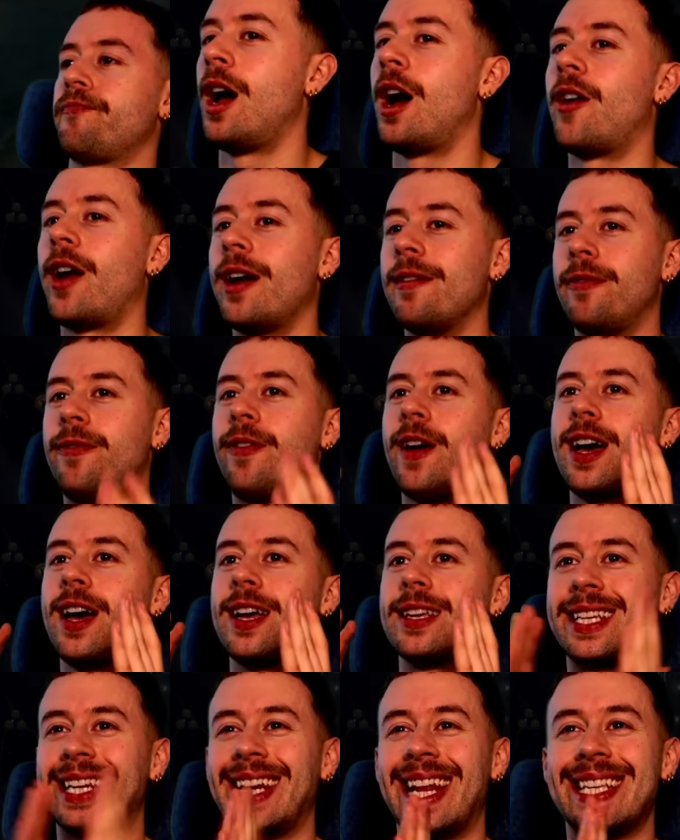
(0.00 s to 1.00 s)
All right,
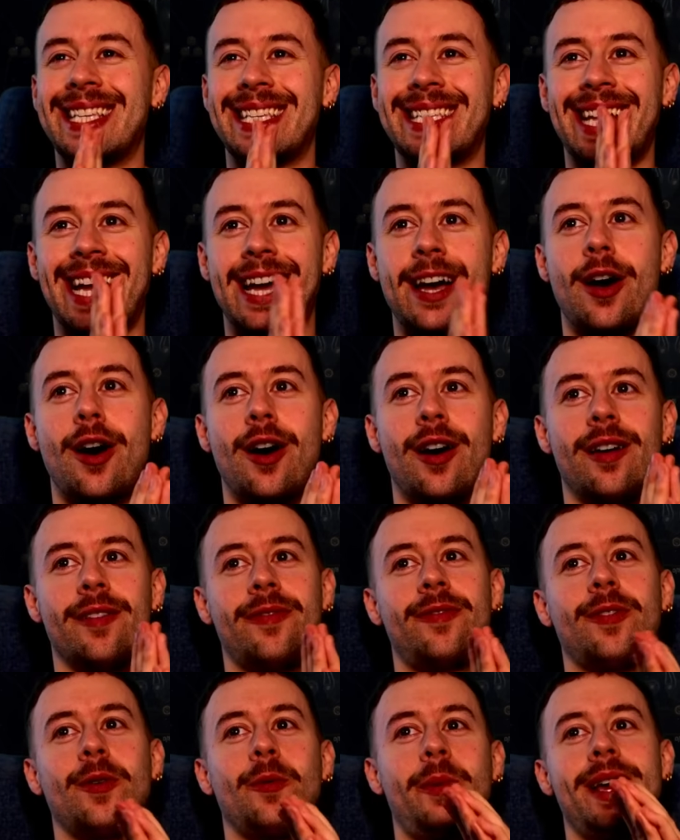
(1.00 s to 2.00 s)
first, let's start
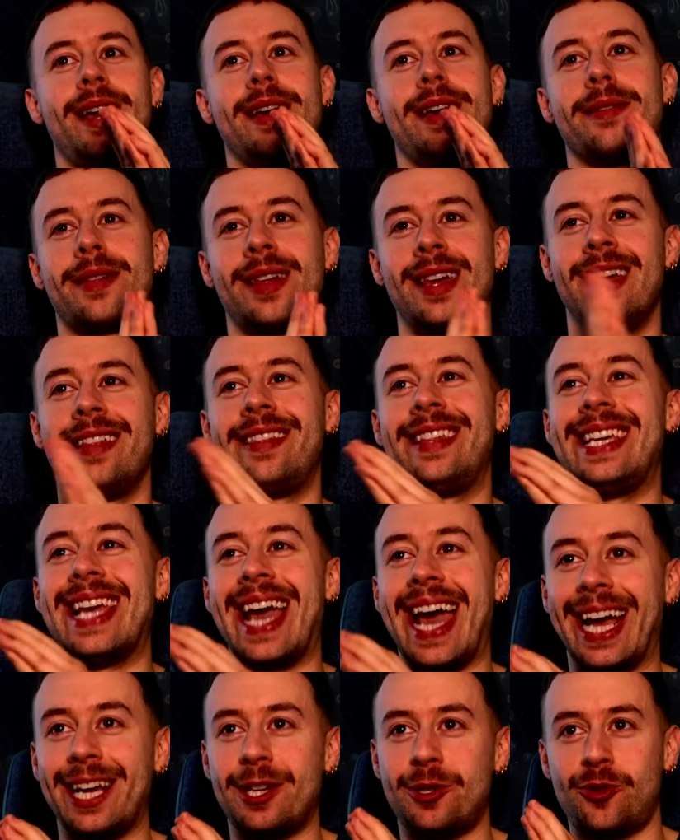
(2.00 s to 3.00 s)
off with the
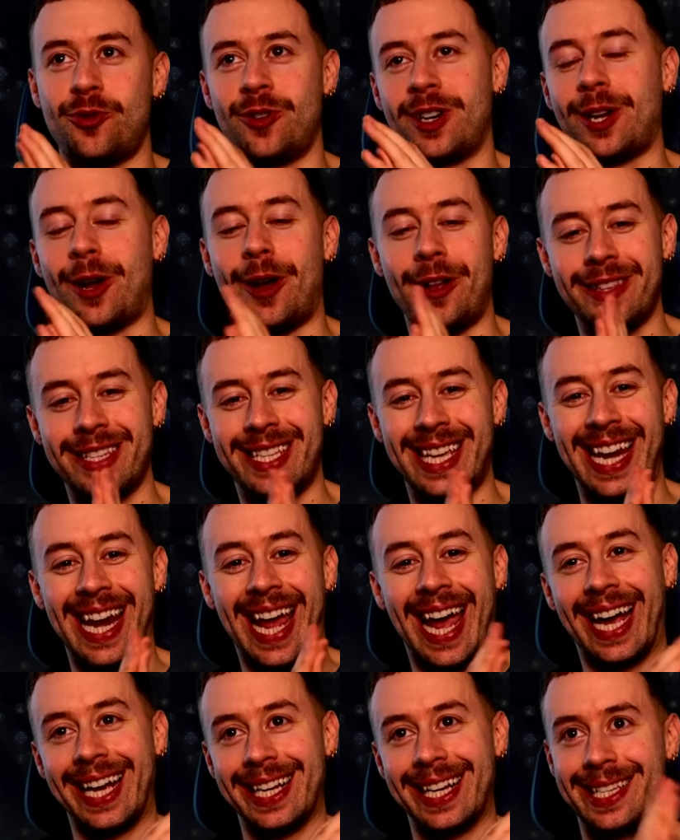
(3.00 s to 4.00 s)
extra content
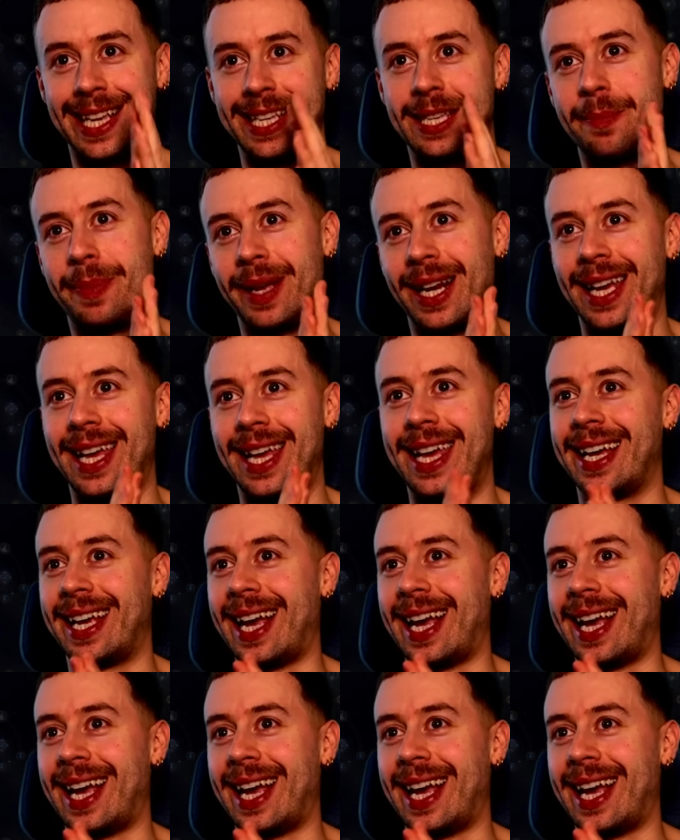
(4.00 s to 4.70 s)
accessibility.